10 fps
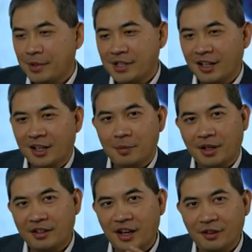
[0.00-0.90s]
setting up like a
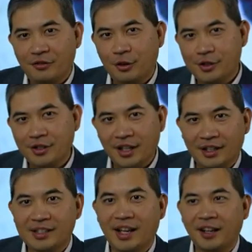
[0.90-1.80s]
non-photosynthetic
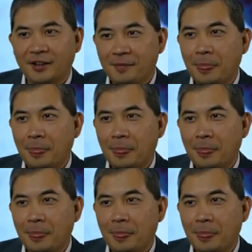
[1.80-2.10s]
tank,